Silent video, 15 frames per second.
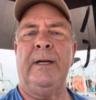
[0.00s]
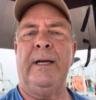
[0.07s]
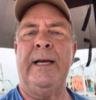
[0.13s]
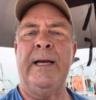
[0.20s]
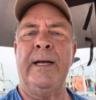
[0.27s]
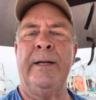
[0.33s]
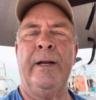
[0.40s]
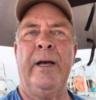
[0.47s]

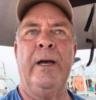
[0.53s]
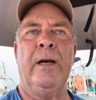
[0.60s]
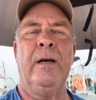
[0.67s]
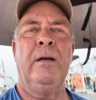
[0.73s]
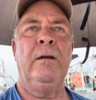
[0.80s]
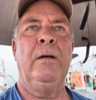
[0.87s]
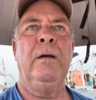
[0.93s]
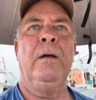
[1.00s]
and
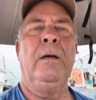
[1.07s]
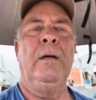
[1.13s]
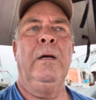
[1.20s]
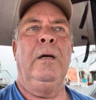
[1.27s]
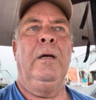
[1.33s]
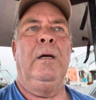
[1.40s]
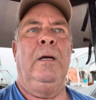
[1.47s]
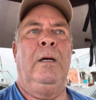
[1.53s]

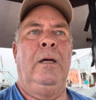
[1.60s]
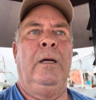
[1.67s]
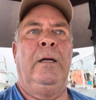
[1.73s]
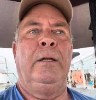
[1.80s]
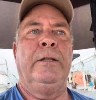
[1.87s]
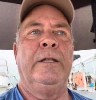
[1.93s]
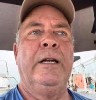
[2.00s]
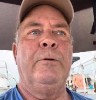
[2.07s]

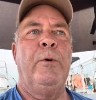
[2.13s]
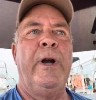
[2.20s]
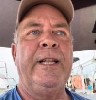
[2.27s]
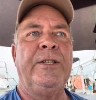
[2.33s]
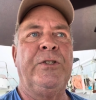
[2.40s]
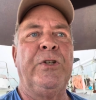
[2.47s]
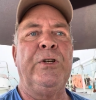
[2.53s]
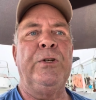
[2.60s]
getting ready
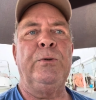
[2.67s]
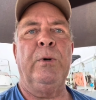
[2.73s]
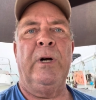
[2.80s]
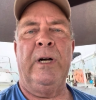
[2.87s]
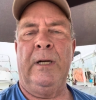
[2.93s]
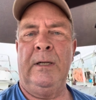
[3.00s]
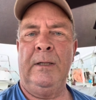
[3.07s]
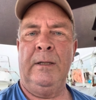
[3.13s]
to
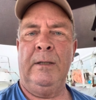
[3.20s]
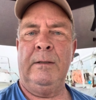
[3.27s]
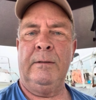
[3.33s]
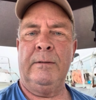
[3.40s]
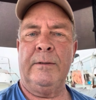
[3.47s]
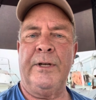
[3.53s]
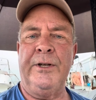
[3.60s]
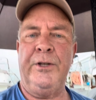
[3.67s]
uh,
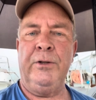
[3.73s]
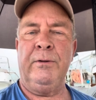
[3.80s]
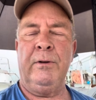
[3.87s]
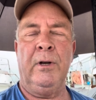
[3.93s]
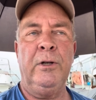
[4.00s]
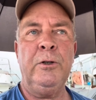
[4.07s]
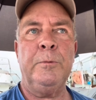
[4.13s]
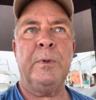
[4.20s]
to do the
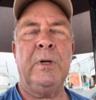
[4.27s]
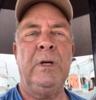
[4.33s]
loop